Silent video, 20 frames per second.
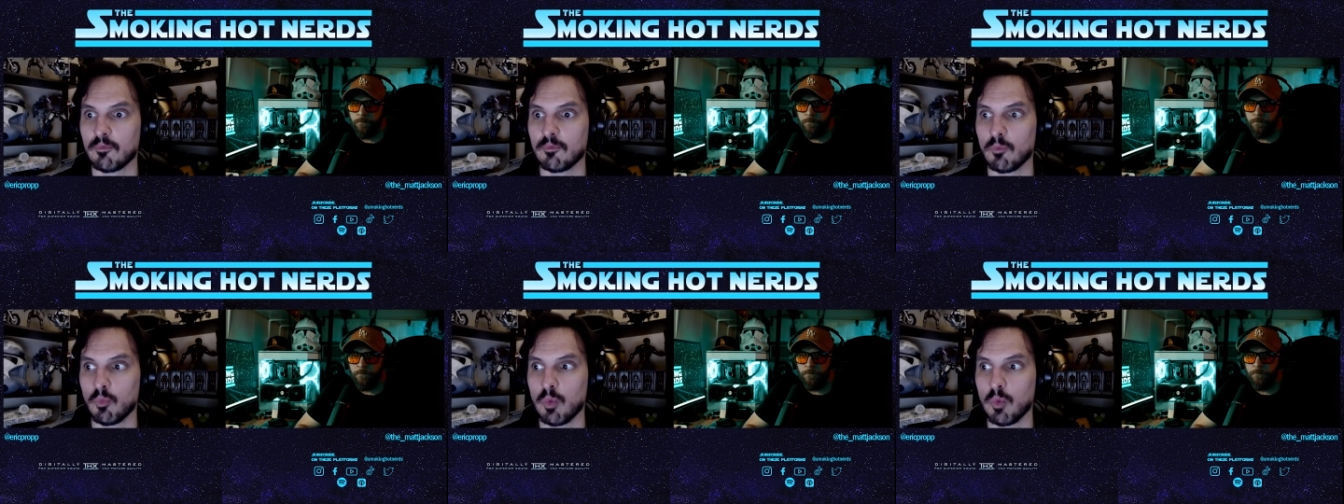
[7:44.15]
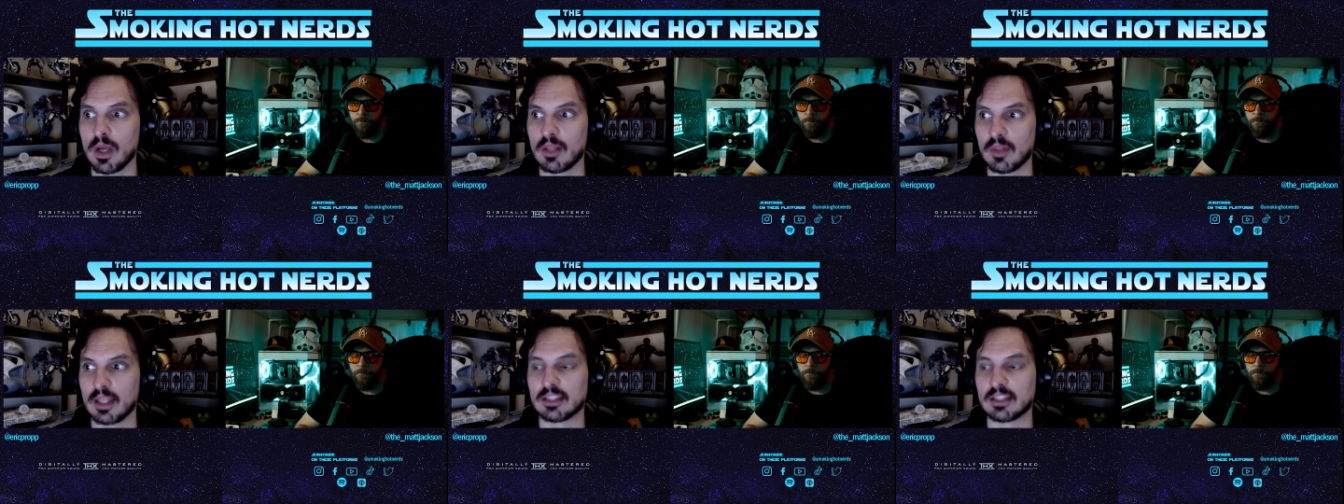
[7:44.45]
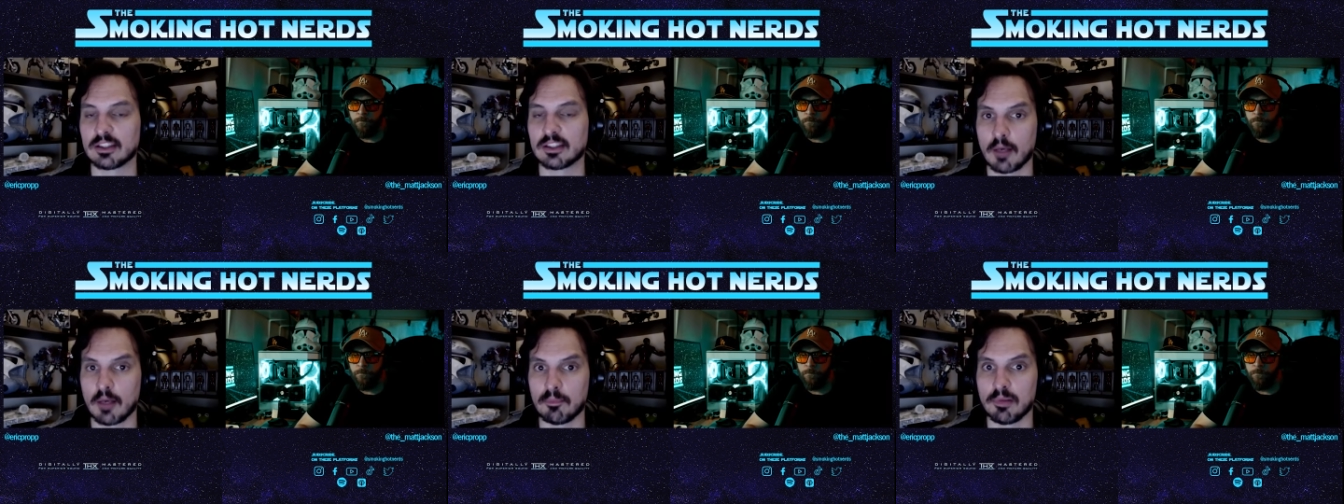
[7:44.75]
when they
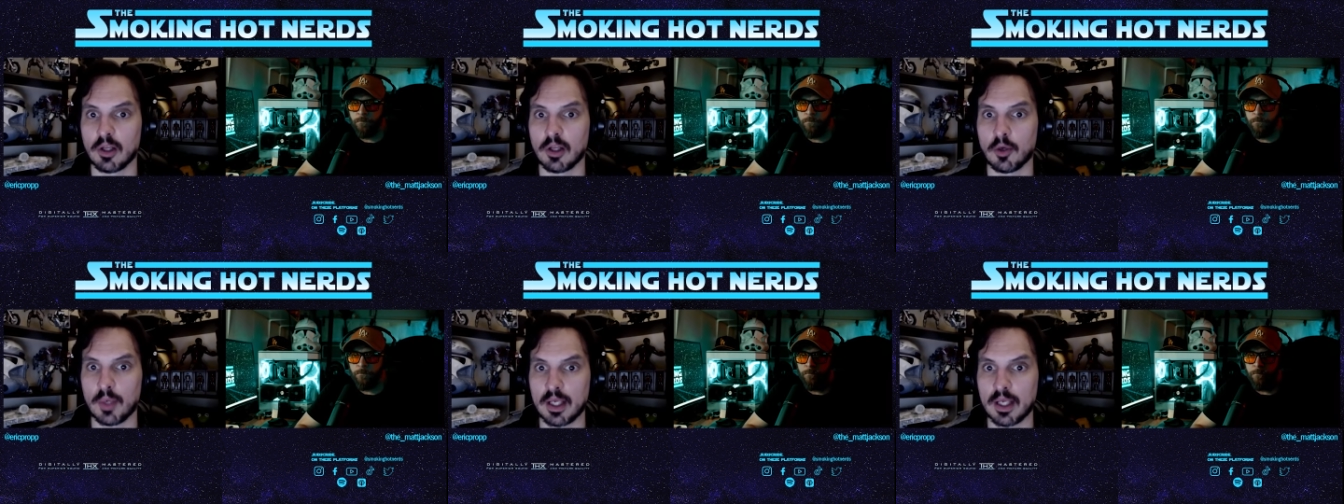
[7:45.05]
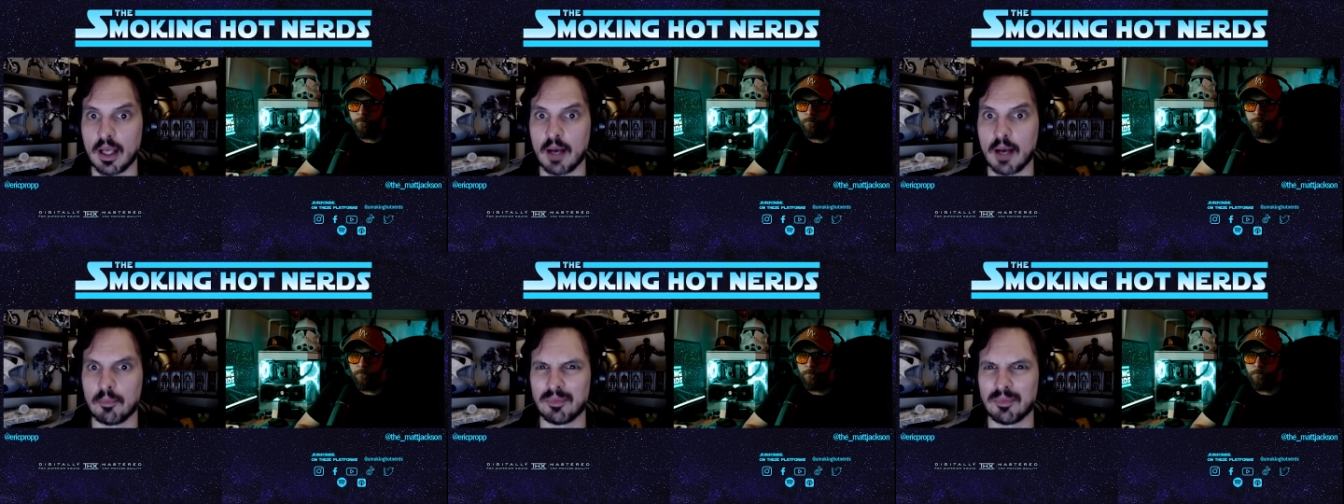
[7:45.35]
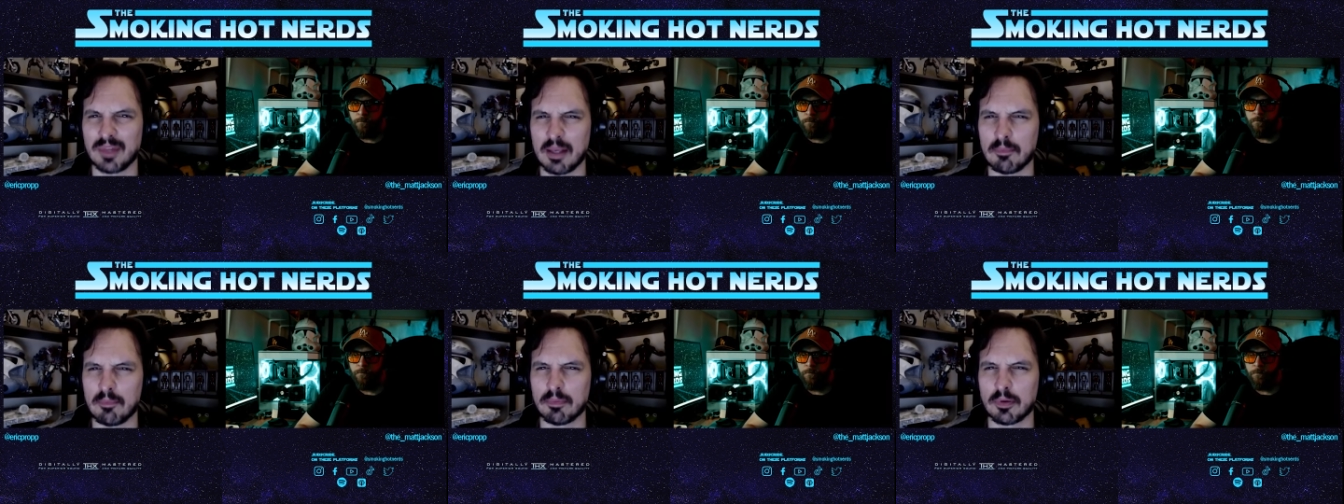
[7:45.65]
start blowing up,
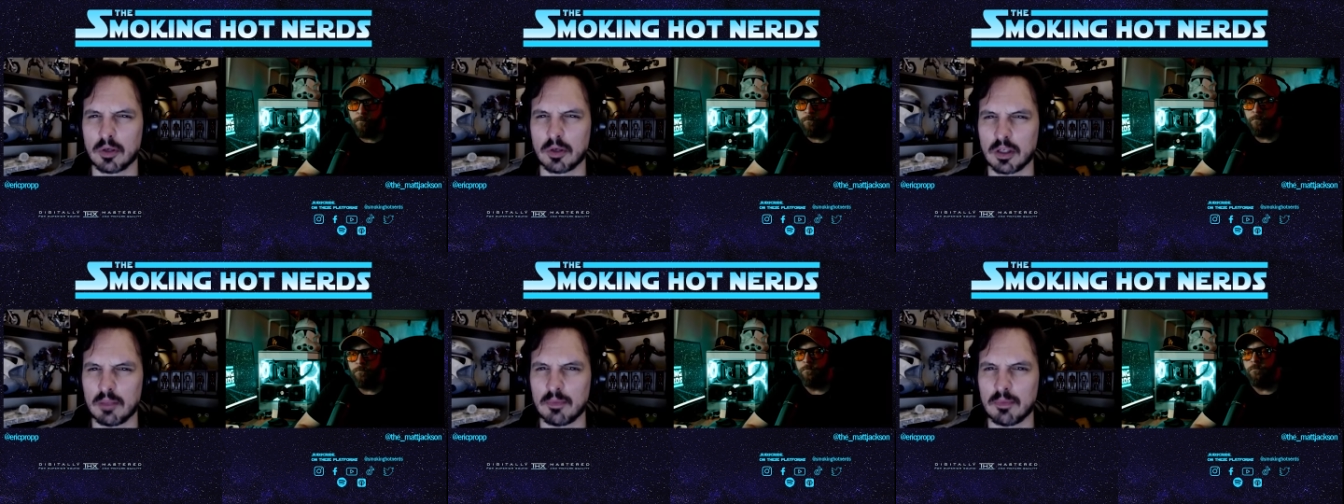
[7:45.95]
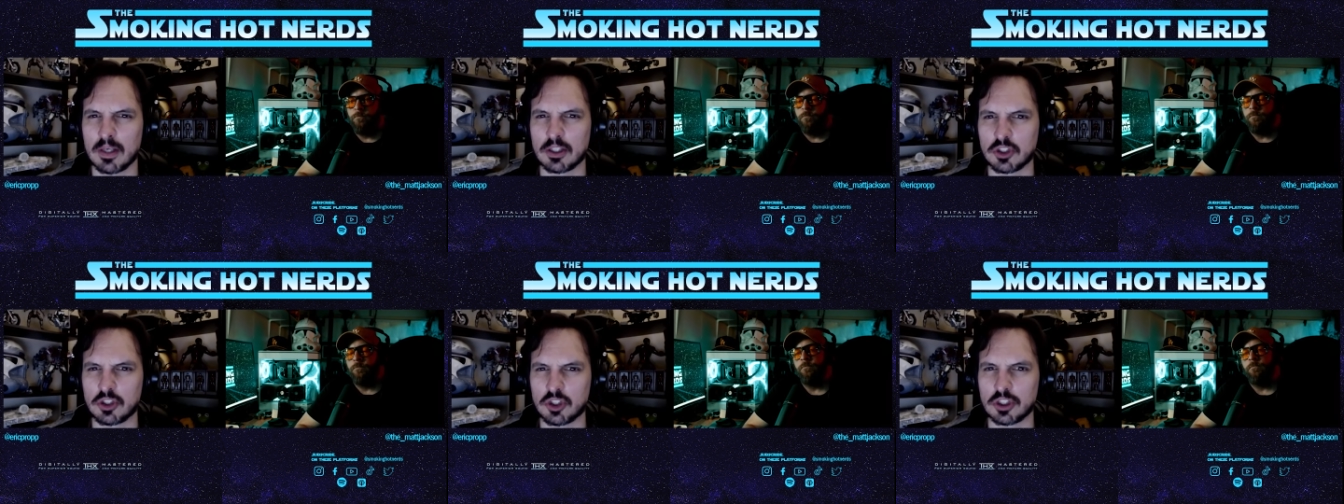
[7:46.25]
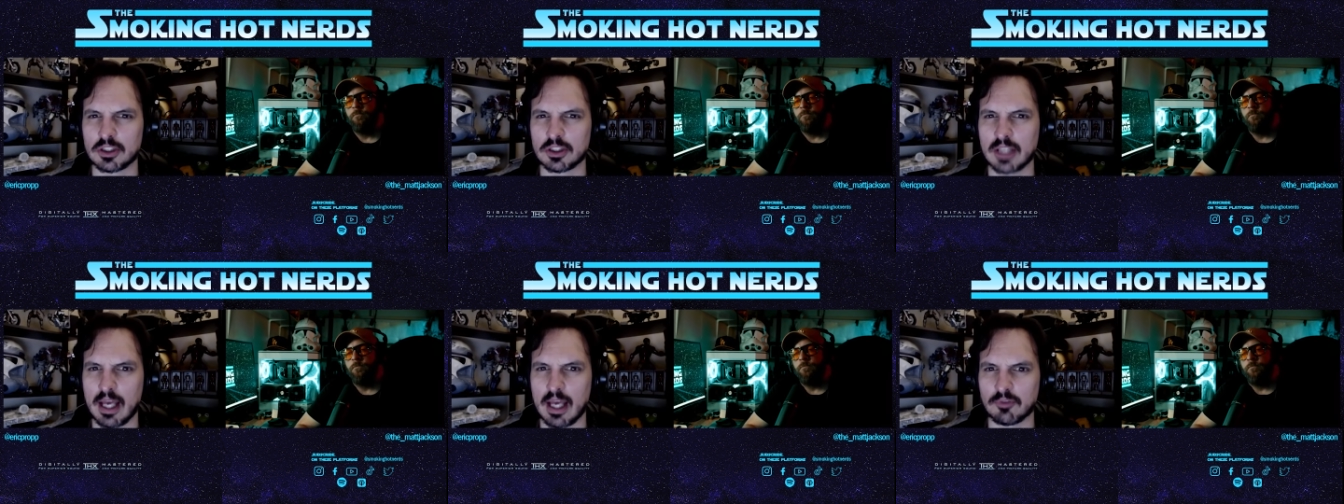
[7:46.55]
they pretty much
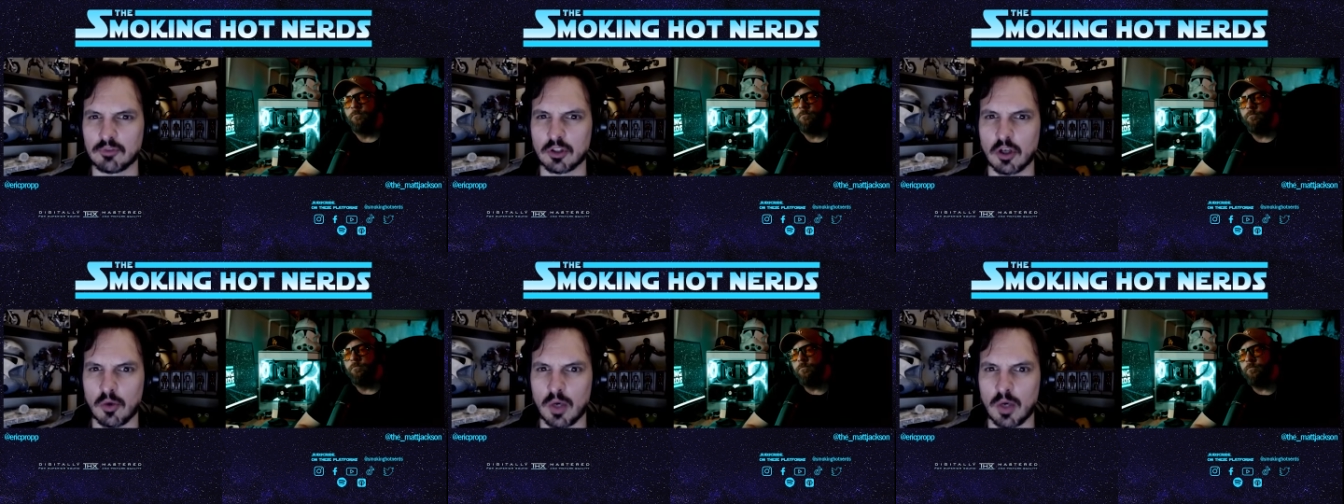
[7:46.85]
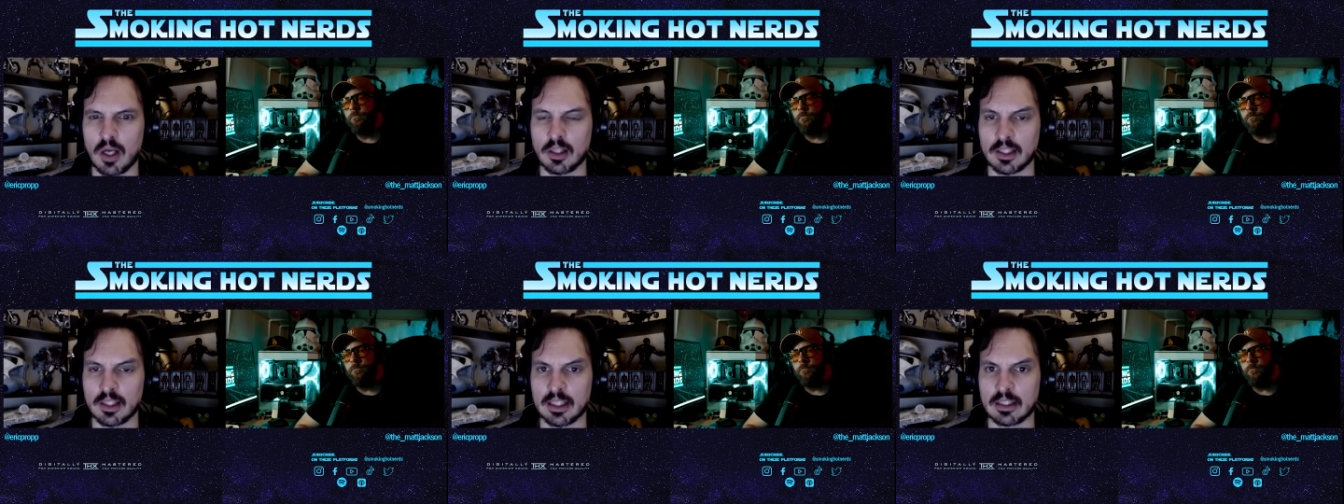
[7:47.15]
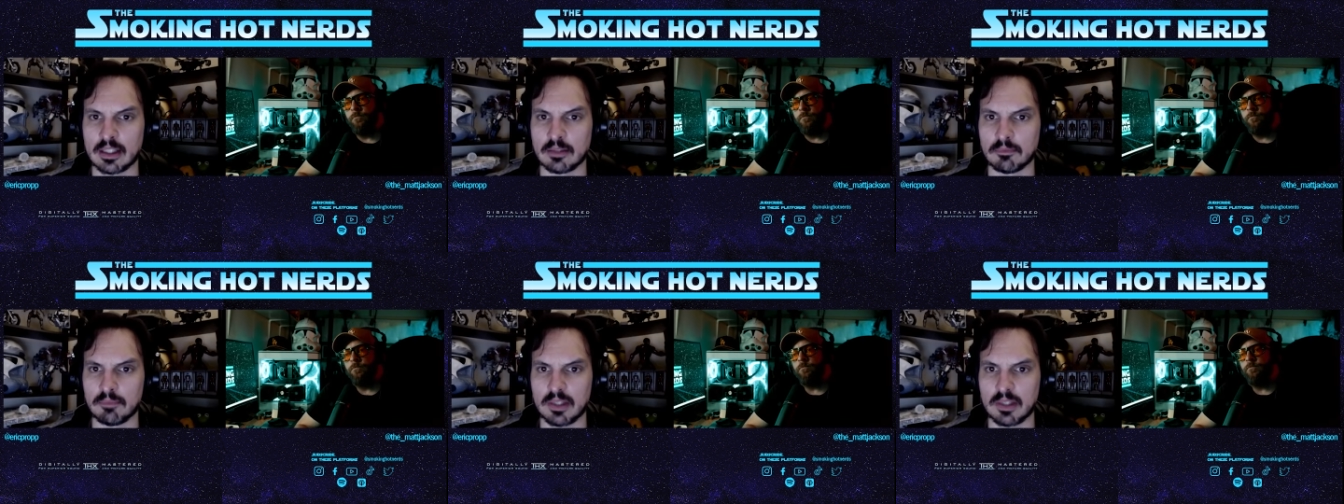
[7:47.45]
just have to go all
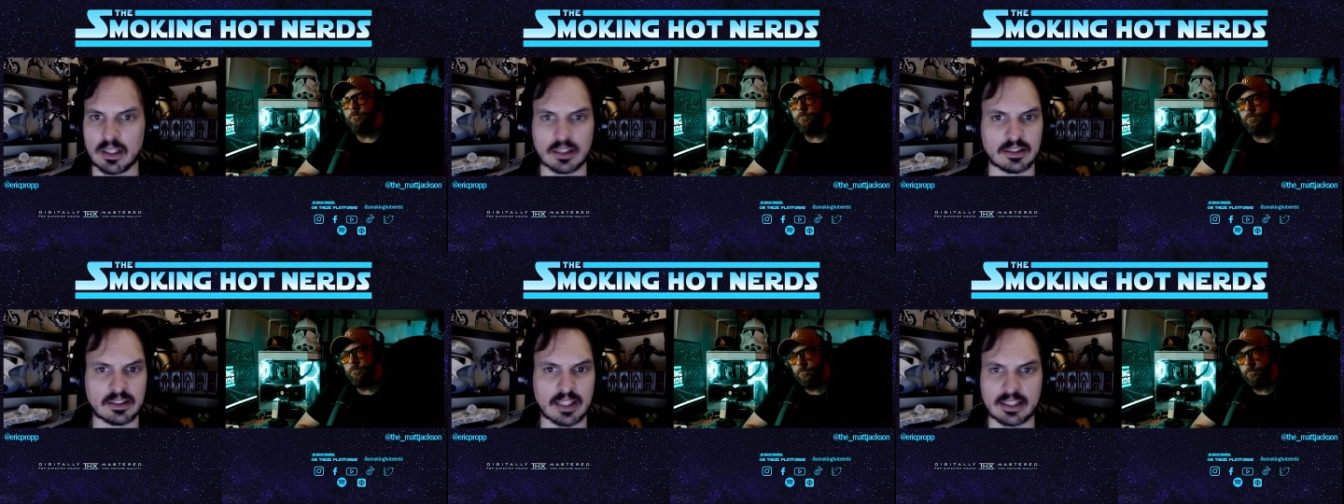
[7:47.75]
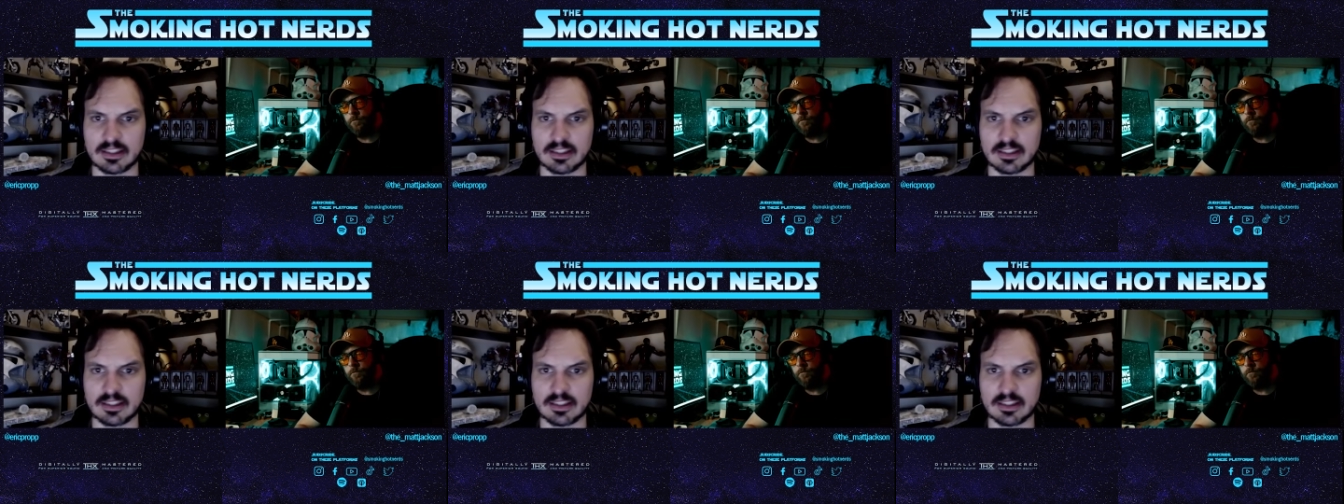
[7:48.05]
in because mm-hmm.